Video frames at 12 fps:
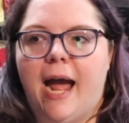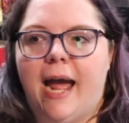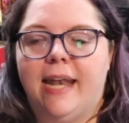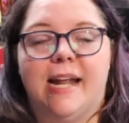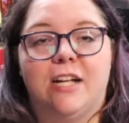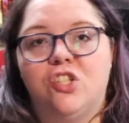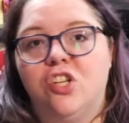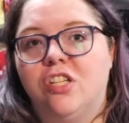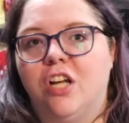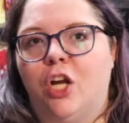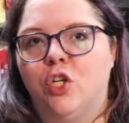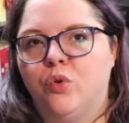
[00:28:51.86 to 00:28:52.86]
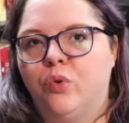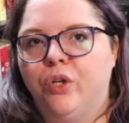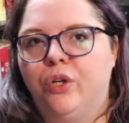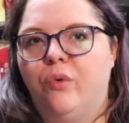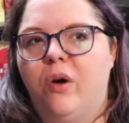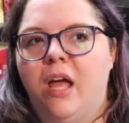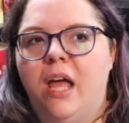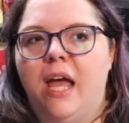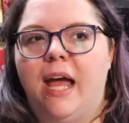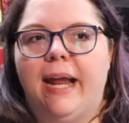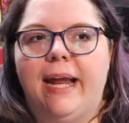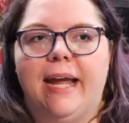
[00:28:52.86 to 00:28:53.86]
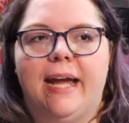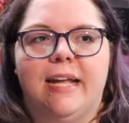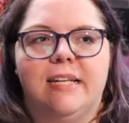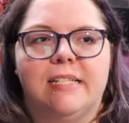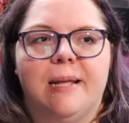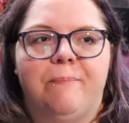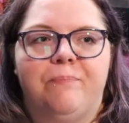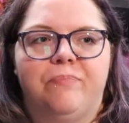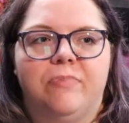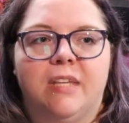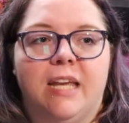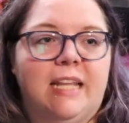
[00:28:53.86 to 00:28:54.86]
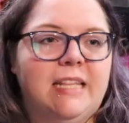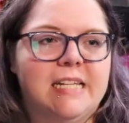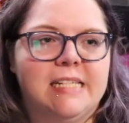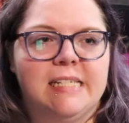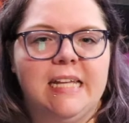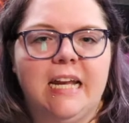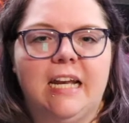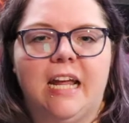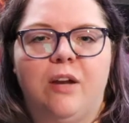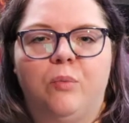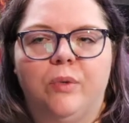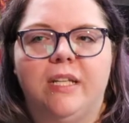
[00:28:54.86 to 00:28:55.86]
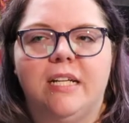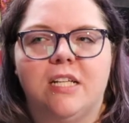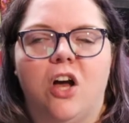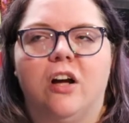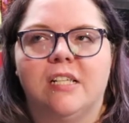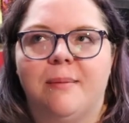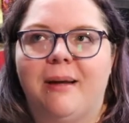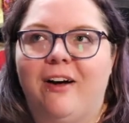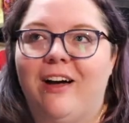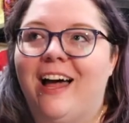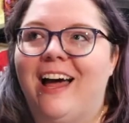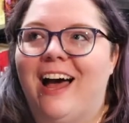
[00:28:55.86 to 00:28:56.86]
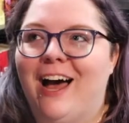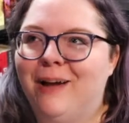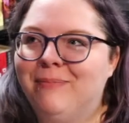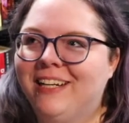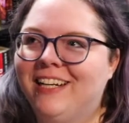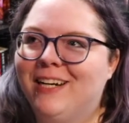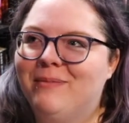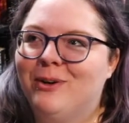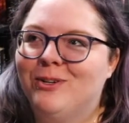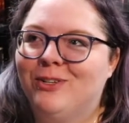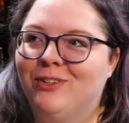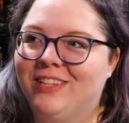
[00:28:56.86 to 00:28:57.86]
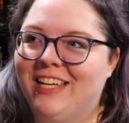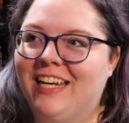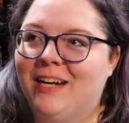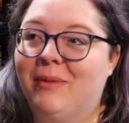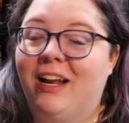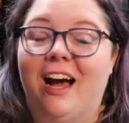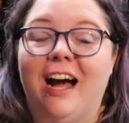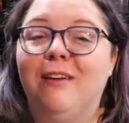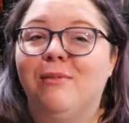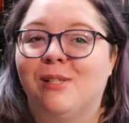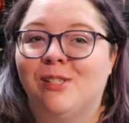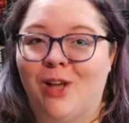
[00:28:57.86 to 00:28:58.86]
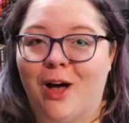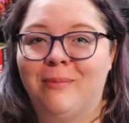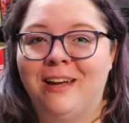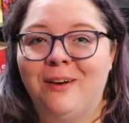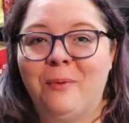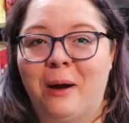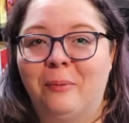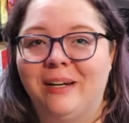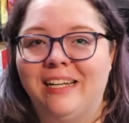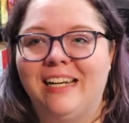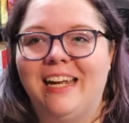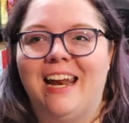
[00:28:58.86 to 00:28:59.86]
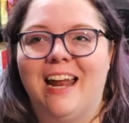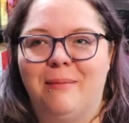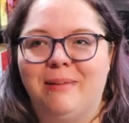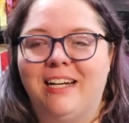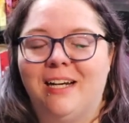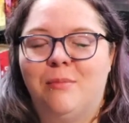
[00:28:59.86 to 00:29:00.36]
And that's just not true. And in this scene, it really talks about I'm getting emotional thinking about it. I was sobbing while reading it and I'm getting